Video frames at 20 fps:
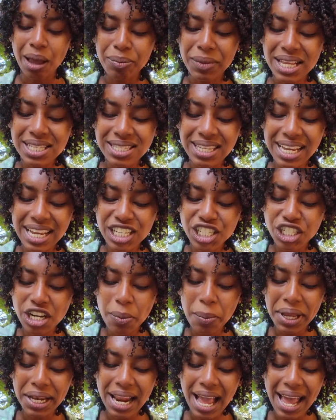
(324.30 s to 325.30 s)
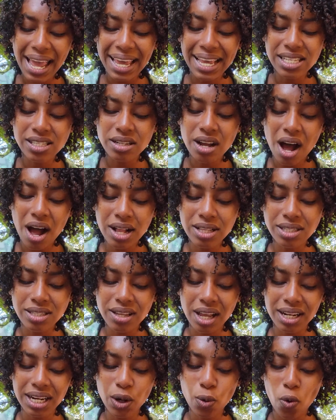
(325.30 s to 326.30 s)
I'm getting a Gemini is
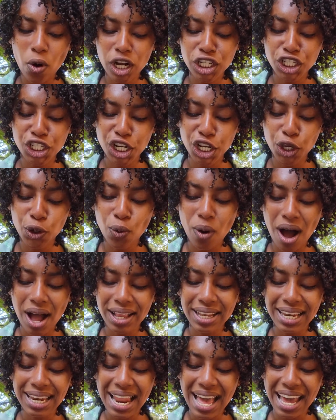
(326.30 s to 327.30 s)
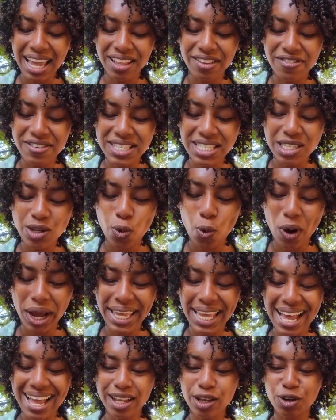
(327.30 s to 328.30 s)
constantly watching you online for see what
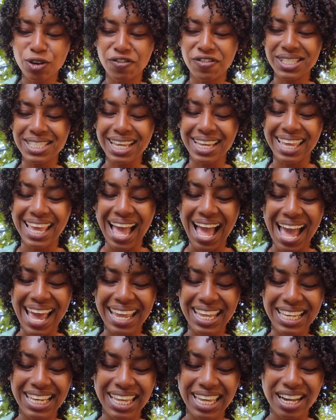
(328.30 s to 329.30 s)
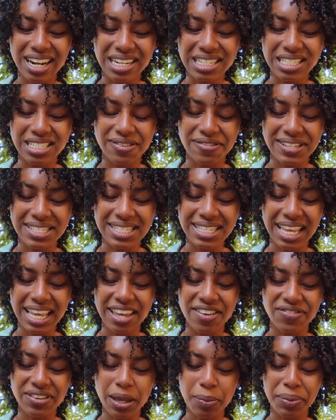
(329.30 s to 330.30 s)
you do, for take your ideas, for see
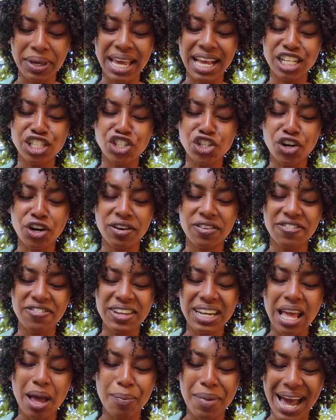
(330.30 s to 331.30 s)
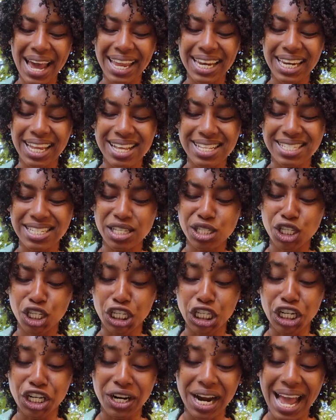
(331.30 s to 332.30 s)
if them can turn for them ideas into
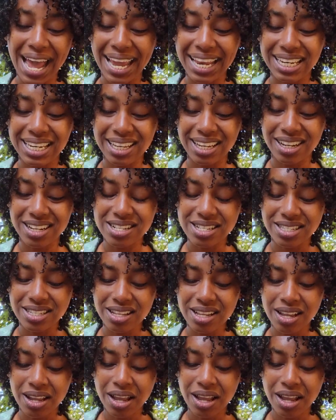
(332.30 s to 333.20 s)
your ideas.